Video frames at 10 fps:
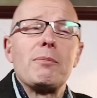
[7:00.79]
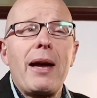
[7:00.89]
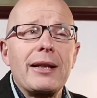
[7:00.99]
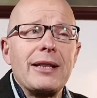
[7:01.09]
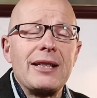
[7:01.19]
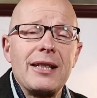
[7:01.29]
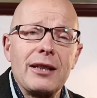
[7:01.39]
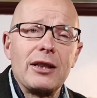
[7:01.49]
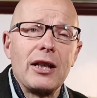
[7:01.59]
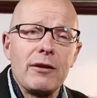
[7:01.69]

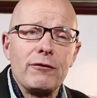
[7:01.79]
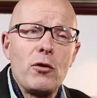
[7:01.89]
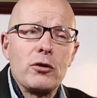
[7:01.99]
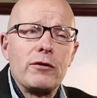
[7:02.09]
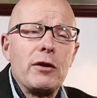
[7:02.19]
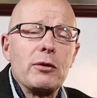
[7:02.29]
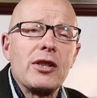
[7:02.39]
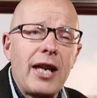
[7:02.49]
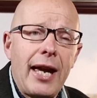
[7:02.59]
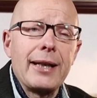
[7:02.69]
magnetic uh, force
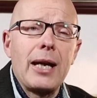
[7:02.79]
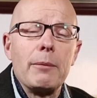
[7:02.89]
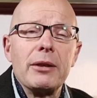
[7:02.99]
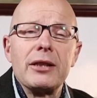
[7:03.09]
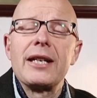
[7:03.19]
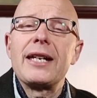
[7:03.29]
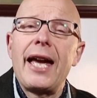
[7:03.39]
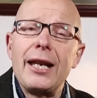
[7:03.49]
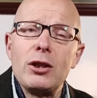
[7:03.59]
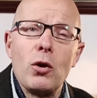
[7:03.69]
fields can come in they
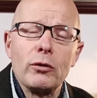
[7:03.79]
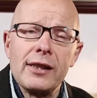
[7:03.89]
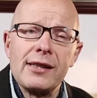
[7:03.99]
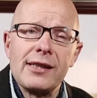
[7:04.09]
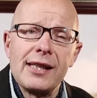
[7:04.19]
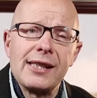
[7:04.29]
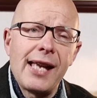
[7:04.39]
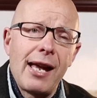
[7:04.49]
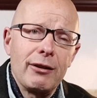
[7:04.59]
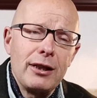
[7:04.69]
can knock these things
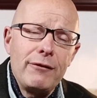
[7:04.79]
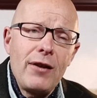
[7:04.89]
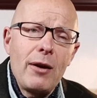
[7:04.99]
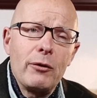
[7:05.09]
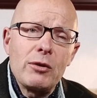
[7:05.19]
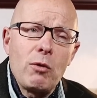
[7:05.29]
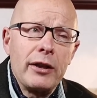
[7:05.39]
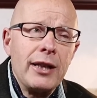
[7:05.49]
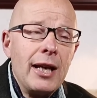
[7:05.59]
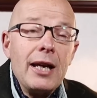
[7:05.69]
out and if there is
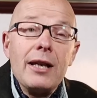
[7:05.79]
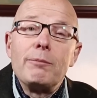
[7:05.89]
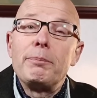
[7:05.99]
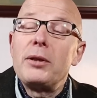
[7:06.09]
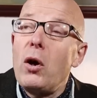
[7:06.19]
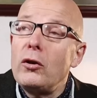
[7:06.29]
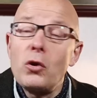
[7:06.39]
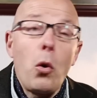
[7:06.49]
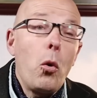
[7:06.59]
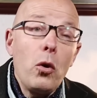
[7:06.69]
one
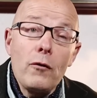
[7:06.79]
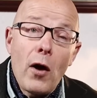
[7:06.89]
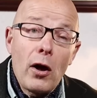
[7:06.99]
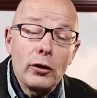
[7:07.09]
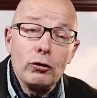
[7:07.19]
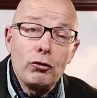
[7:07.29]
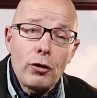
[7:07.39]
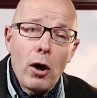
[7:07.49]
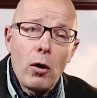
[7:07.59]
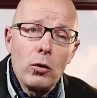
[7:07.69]
beyond all of our
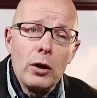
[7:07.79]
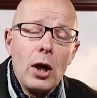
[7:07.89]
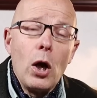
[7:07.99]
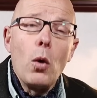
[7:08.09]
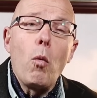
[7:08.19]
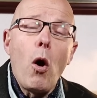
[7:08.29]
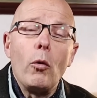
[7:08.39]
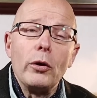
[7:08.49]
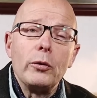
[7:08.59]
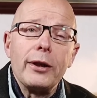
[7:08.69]
control
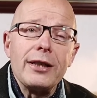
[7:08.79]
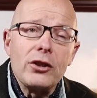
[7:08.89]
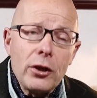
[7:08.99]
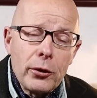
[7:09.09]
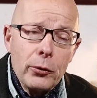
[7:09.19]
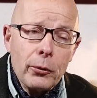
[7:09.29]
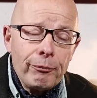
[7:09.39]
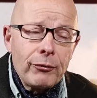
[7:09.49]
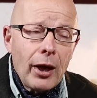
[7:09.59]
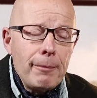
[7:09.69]
what would we do
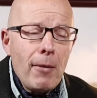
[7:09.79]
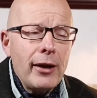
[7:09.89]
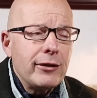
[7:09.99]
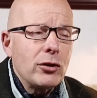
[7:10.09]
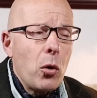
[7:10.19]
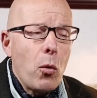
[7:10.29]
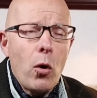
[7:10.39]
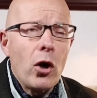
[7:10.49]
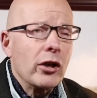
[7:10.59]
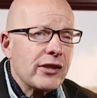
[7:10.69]
and my thought
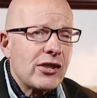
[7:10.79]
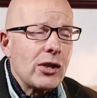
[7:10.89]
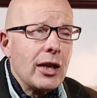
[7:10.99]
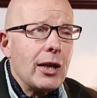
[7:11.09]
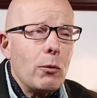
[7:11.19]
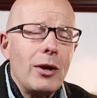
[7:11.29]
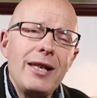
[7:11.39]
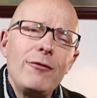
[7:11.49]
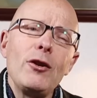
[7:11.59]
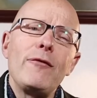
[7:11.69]
was well
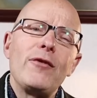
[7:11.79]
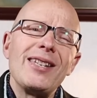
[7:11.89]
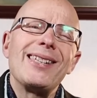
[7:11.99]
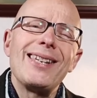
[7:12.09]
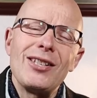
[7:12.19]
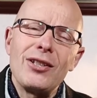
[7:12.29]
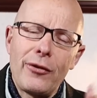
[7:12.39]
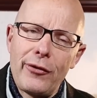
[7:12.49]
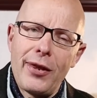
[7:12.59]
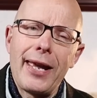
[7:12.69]
even if this isn't a
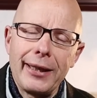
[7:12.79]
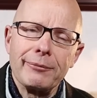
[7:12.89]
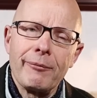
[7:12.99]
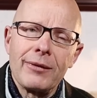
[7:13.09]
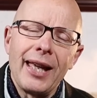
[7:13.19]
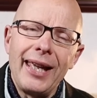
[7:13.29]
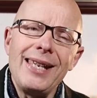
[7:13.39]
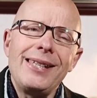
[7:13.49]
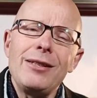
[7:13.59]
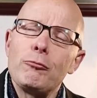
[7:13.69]
thing
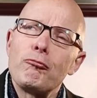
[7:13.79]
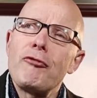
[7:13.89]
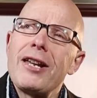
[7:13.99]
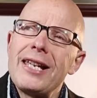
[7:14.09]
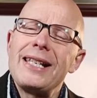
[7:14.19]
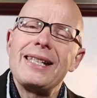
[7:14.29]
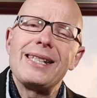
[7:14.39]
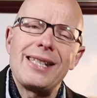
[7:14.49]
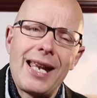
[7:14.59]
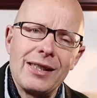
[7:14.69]
is it really
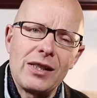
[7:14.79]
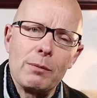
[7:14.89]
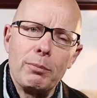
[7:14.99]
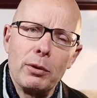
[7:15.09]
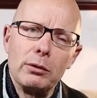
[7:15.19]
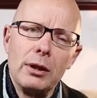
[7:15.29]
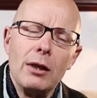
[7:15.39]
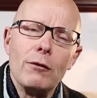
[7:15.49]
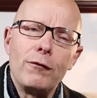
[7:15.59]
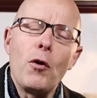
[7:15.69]
sensible
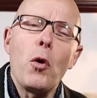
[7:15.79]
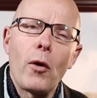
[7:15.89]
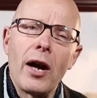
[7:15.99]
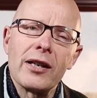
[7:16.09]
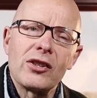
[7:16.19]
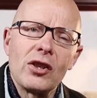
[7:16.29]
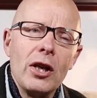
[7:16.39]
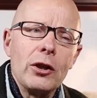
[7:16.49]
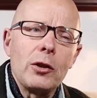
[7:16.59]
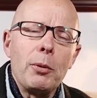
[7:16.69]
for us
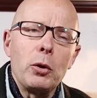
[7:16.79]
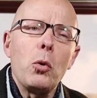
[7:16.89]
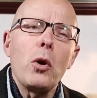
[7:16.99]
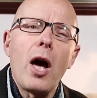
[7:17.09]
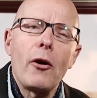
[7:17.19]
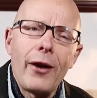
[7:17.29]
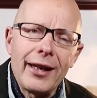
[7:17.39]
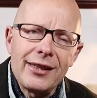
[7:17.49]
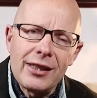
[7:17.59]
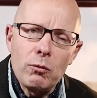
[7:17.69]
to put all our
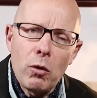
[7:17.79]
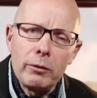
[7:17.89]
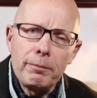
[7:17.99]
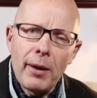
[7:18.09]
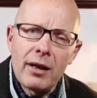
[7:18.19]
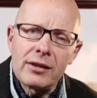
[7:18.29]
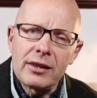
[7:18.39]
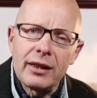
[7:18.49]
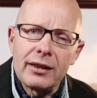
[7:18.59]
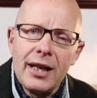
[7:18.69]
eggs in one
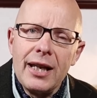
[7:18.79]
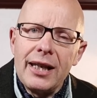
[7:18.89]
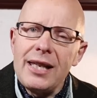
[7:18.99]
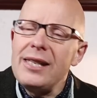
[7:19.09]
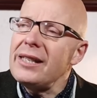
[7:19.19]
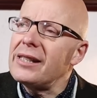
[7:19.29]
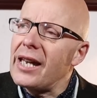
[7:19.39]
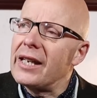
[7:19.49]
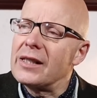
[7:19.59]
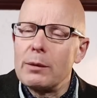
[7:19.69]
basket. Is it
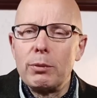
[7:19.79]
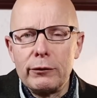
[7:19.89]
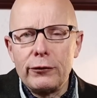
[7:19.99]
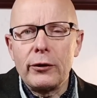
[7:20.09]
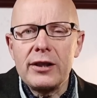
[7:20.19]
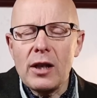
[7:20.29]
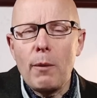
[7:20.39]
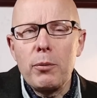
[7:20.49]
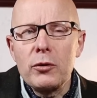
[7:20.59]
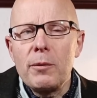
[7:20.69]
sensible, for
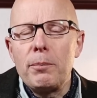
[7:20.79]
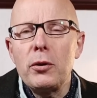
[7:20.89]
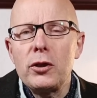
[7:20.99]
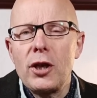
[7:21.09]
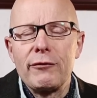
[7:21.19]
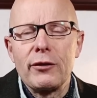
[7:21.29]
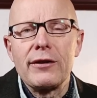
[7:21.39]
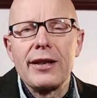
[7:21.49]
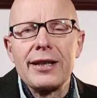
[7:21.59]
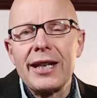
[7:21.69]
example, to push
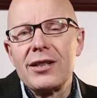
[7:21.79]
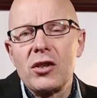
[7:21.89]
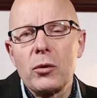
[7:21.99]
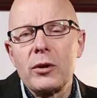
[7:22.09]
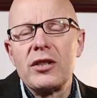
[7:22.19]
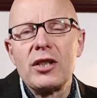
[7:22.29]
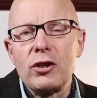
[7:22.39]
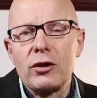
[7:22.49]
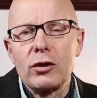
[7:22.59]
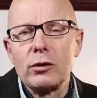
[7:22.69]
everything into a
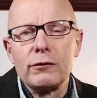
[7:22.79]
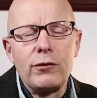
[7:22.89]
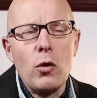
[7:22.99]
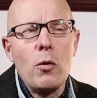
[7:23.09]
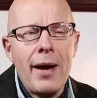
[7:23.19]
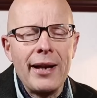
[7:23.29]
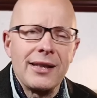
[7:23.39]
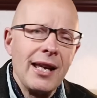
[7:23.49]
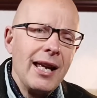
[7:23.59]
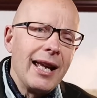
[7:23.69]
digital
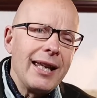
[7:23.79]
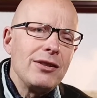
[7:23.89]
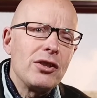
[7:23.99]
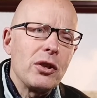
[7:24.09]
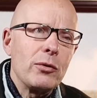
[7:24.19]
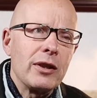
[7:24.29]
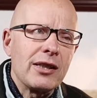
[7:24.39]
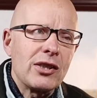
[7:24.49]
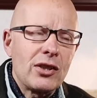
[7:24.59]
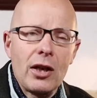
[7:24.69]
format, into
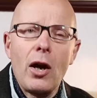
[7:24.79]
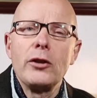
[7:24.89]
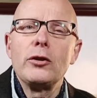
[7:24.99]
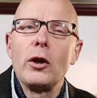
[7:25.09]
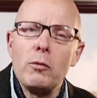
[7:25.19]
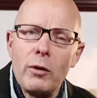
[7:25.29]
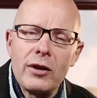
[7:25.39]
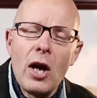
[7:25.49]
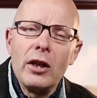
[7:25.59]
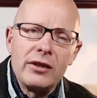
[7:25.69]
this, uh, you know,
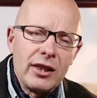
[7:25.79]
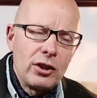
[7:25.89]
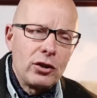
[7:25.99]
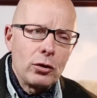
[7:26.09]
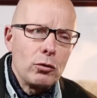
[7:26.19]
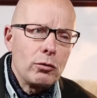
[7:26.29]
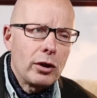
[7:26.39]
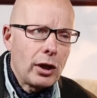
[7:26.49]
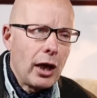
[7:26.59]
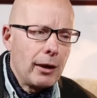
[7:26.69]
with digital
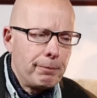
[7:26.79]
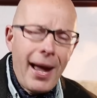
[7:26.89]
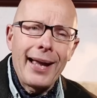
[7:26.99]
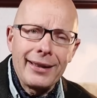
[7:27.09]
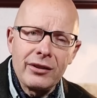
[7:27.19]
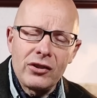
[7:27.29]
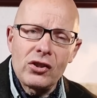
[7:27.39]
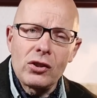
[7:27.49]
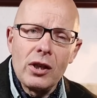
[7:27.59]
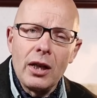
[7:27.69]
uh,
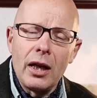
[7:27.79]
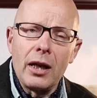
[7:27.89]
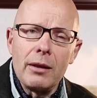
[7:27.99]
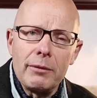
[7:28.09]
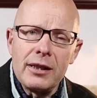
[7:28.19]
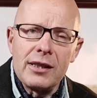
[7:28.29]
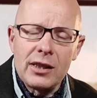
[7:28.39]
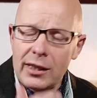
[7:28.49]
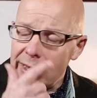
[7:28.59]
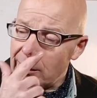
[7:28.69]
banks, uh,
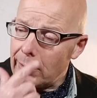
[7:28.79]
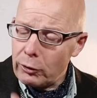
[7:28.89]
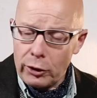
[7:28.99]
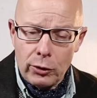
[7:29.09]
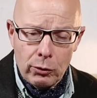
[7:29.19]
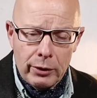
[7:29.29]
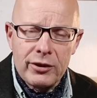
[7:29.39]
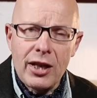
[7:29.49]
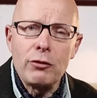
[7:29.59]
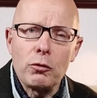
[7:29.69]
these, these uh, what do you call them,
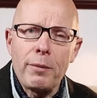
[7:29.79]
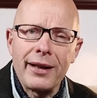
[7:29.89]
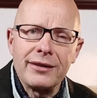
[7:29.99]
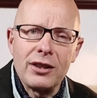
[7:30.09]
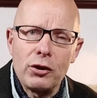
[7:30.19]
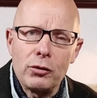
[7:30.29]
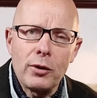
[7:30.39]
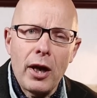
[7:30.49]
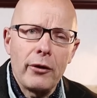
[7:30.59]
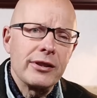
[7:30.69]
central bank
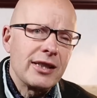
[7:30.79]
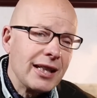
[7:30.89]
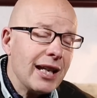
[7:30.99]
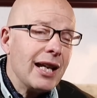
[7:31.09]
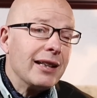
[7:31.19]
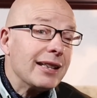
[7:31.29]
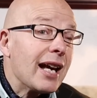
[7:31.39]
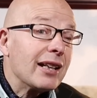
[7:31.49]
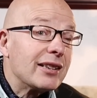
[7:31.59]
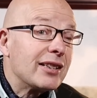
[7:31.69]
digital currency,
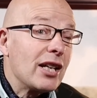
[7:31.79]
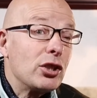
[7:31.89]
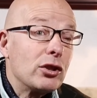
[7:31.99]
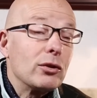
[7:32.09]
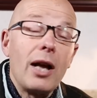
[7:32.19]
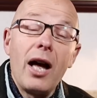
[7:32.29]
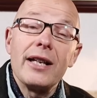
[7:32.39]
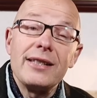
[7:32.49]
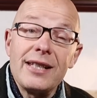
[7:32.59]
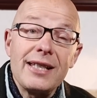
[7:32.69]
the uh, digital
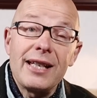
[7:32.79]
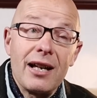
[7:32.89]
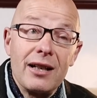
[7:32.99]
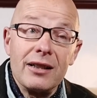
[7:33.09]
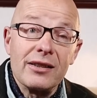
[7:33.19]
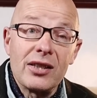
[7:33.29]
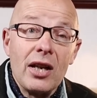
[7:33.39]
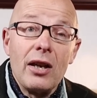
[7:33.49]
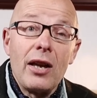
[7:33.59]
ID cards,